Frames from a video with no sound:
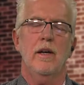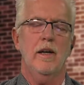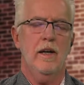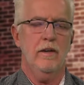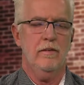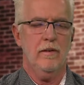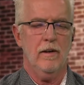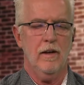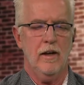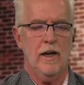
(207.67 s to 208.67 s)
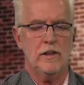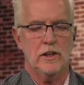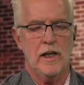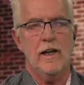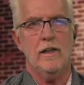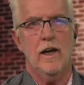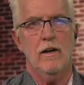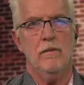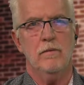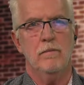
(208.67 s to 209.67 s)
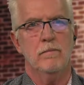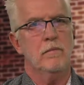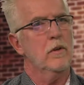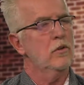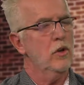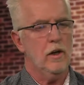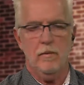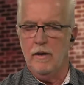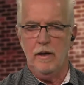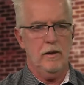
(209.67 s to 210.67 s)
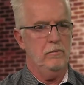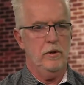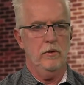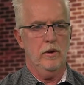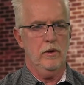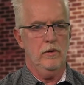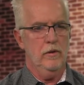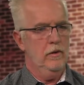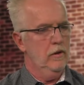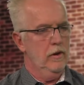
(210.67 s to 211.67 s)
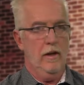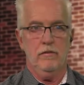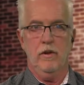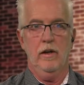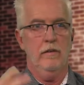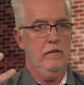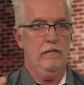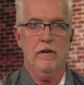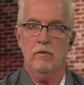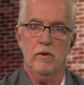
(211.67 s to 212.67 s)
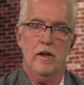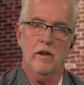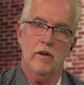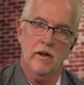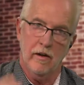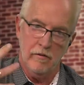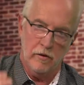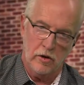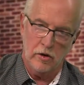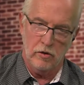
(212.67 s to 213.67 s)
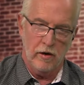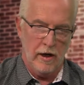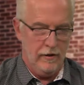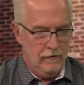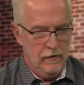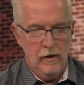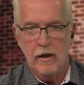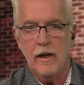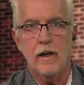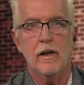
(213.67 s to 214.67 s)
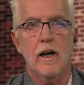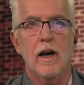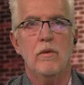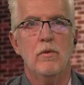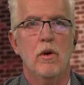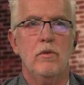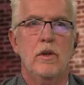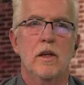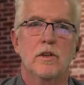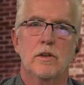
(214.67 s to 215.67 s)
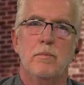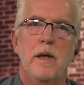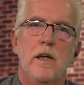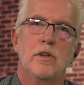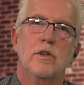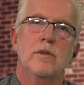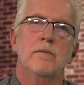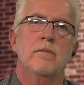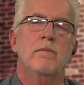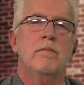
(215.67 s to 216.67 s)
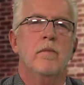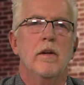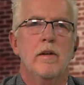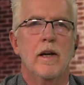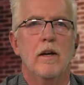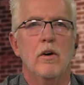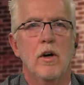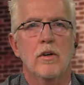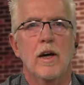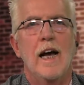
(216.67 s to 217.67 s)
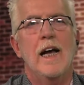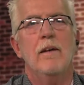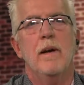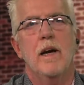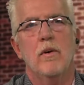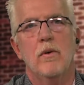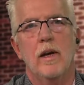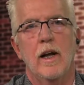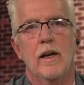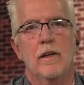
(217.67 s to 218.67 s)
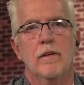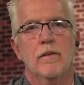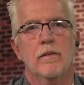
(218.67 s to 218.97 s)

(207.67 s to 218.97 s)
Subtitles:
And I sat down, took out my computer after I felt really good, after a good cry, and I wrote this piece that I called I Am a Heroin Addict.